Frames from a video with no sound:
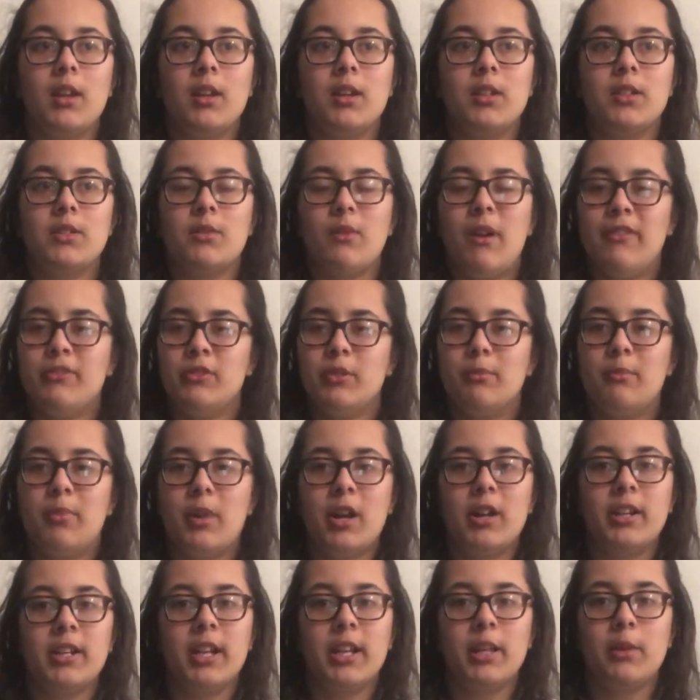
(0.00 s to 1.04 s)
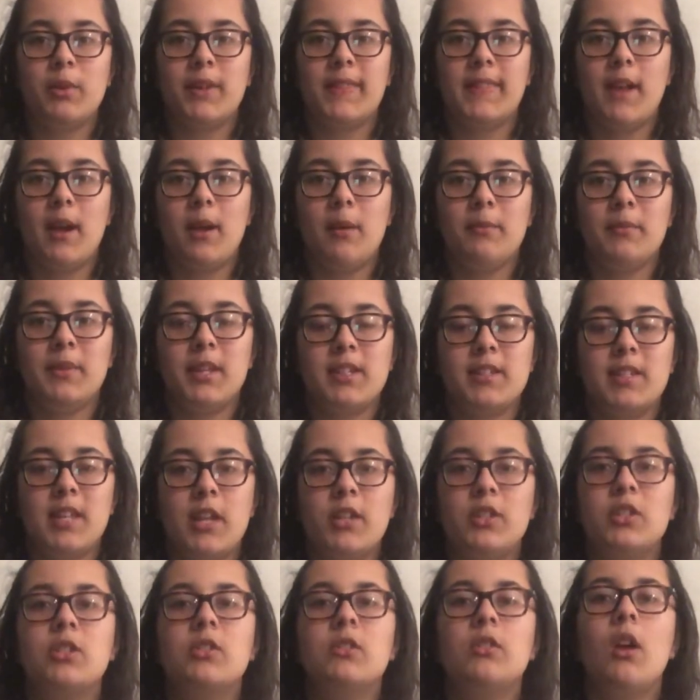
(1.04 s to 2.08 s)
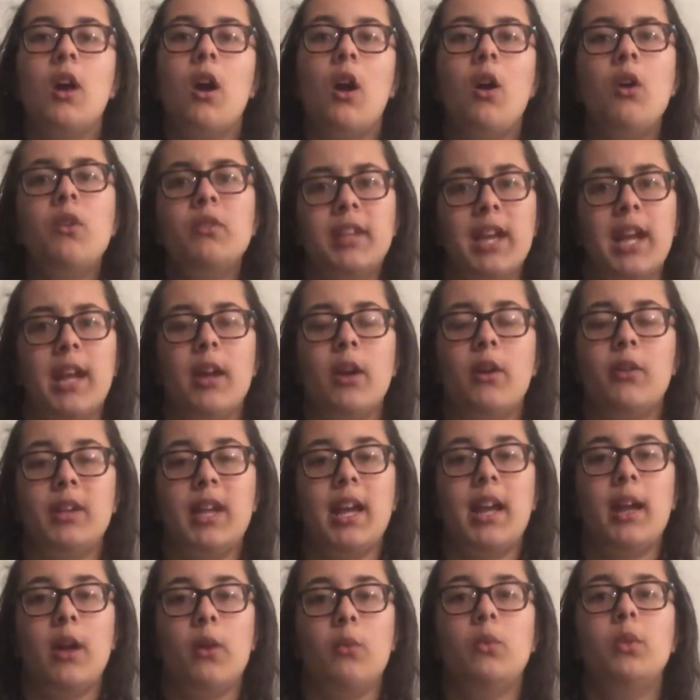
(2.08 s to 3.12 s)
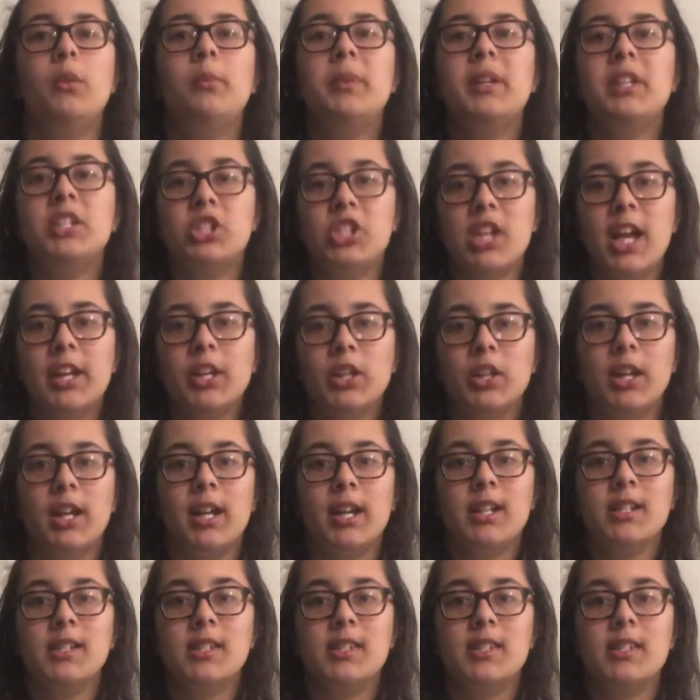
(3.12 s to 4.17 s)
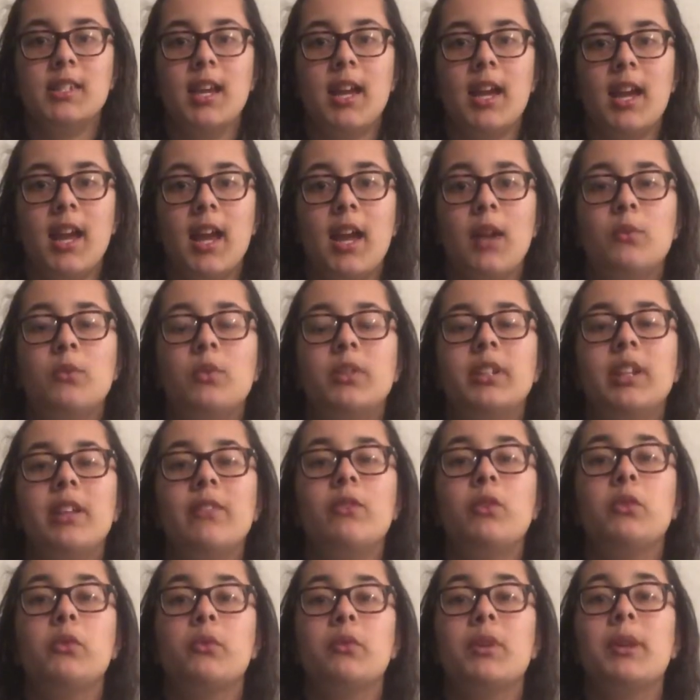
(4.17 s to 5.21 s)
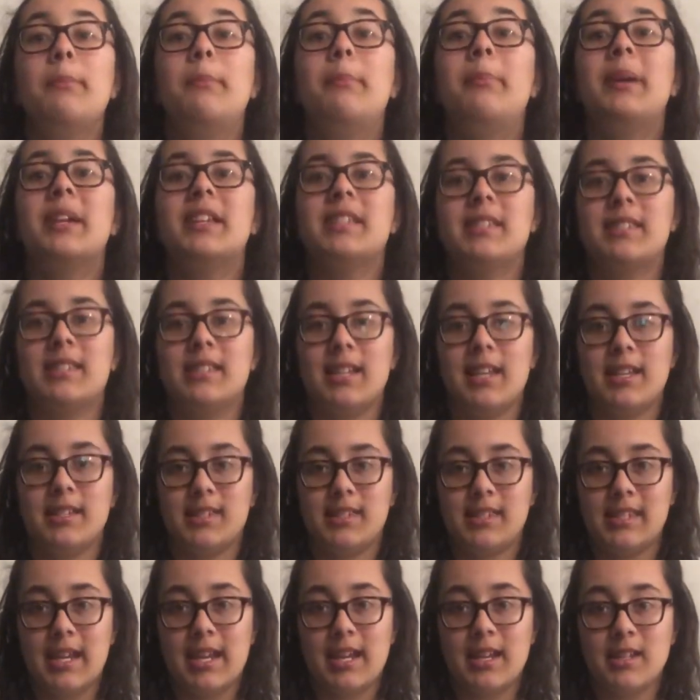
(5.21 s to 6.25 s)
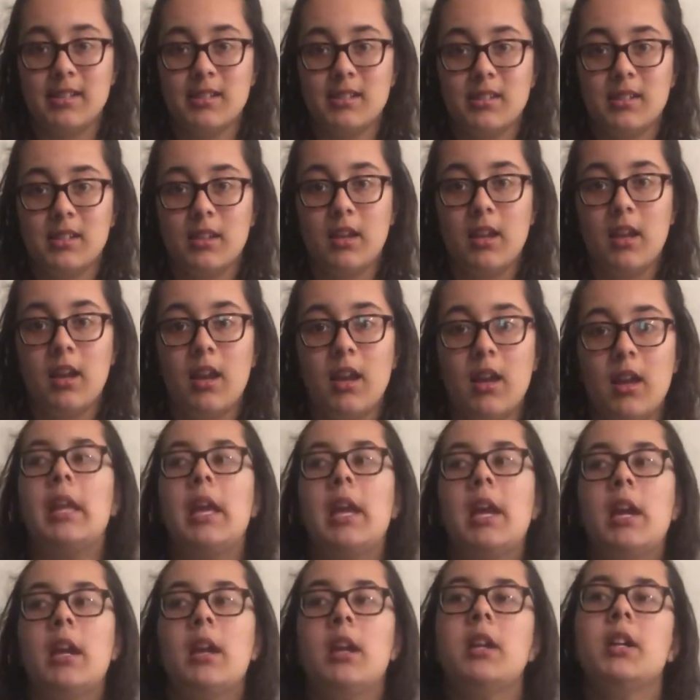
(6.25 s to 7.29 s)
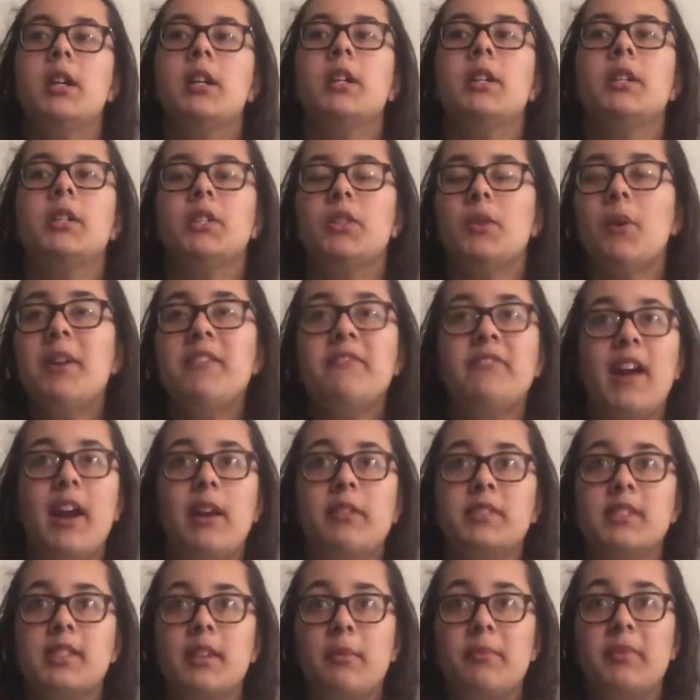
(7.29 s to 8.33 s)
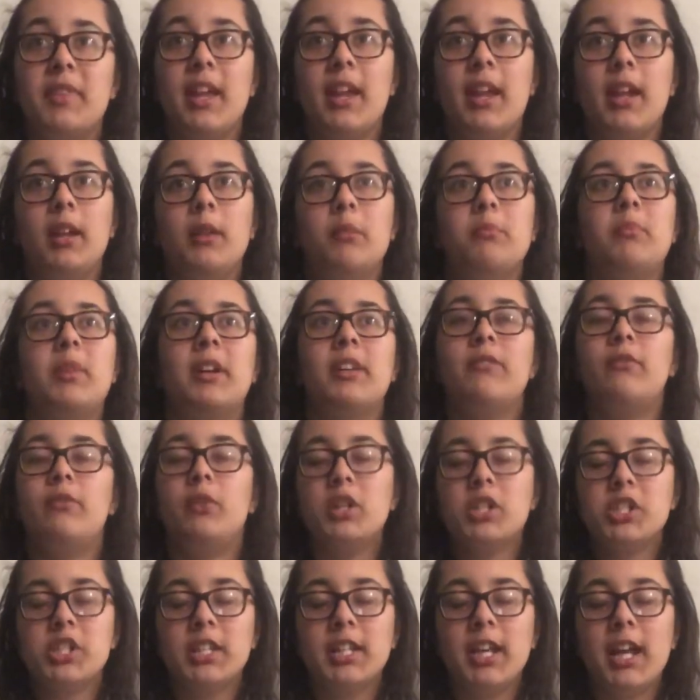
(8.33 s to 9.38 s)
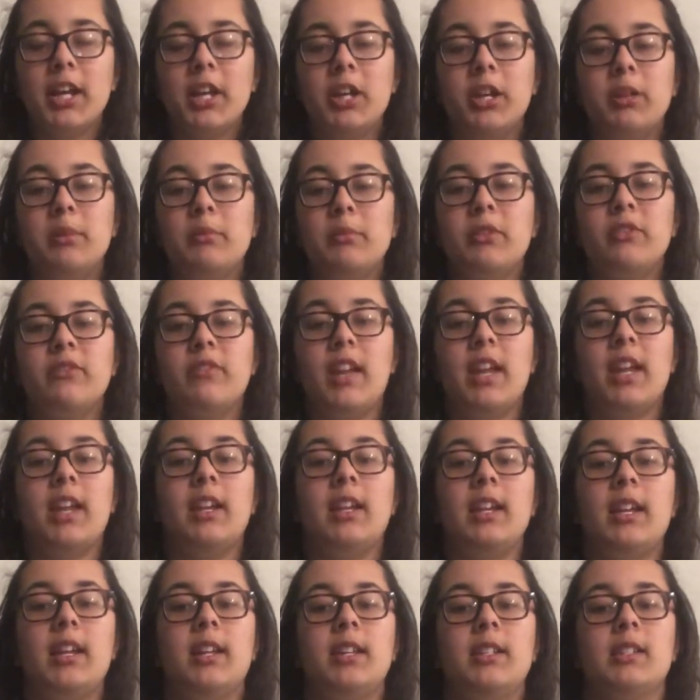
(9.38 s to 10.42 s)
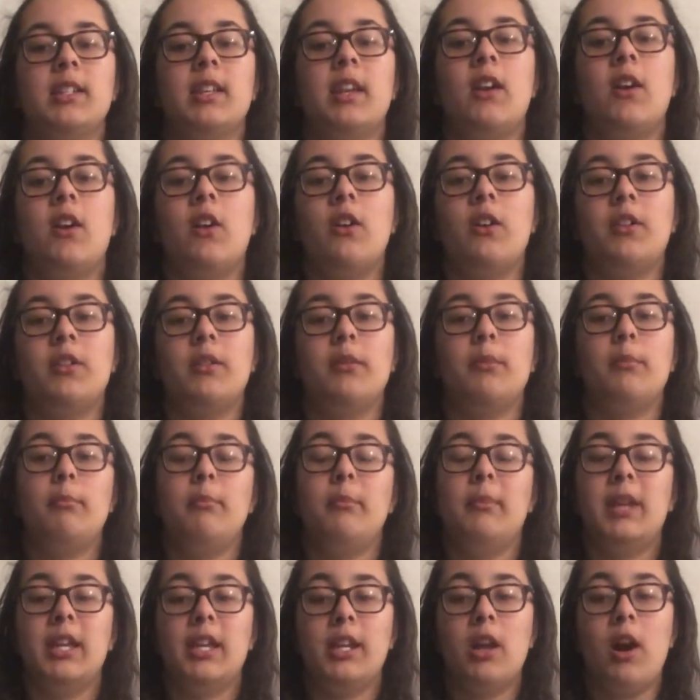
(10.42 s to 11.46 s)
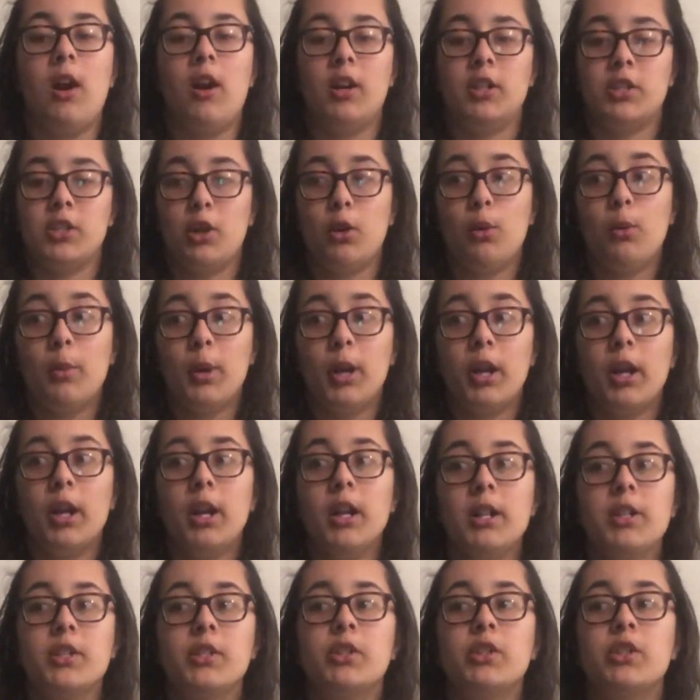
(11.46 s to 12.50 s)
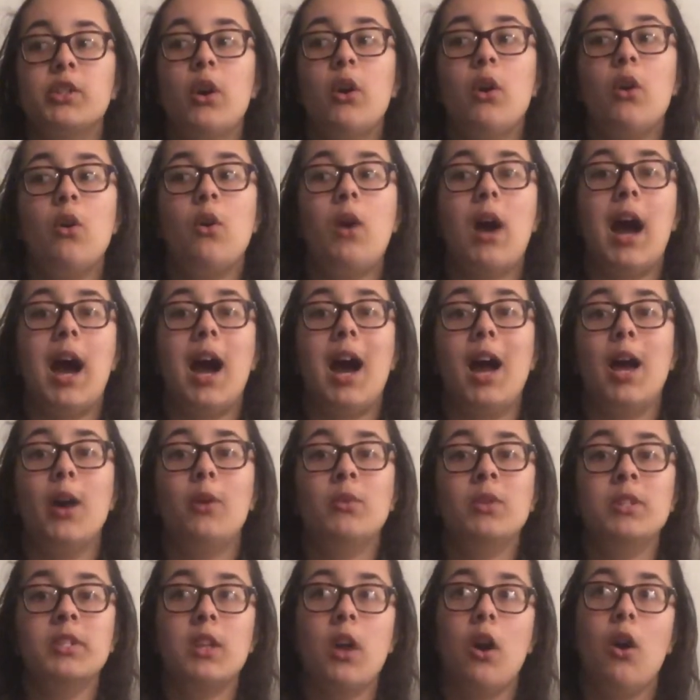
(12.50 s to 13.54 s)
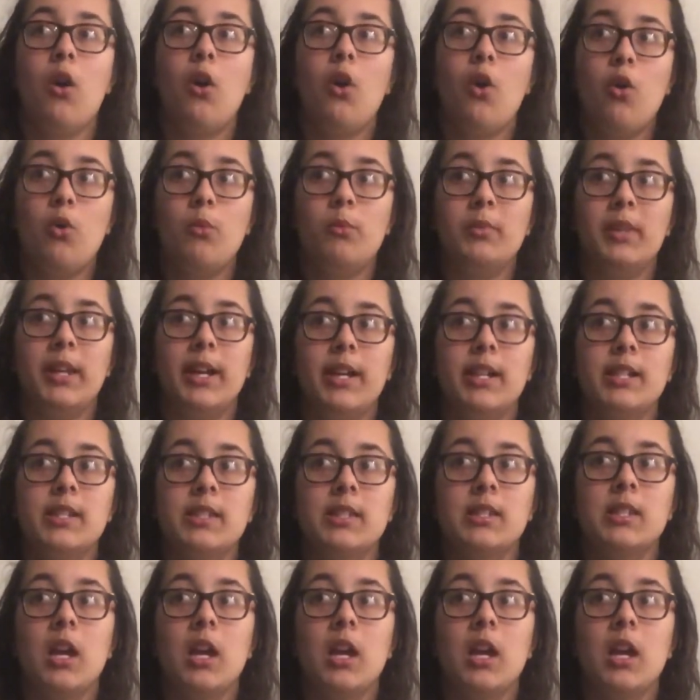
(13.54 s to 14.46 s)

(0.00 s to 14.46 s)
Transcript: So after bargaining with them, they said, okay, we'll be generous and we'll give you 3 business days. So I found something, but unfortunately I couldn't move in until mid-October, so I was homeless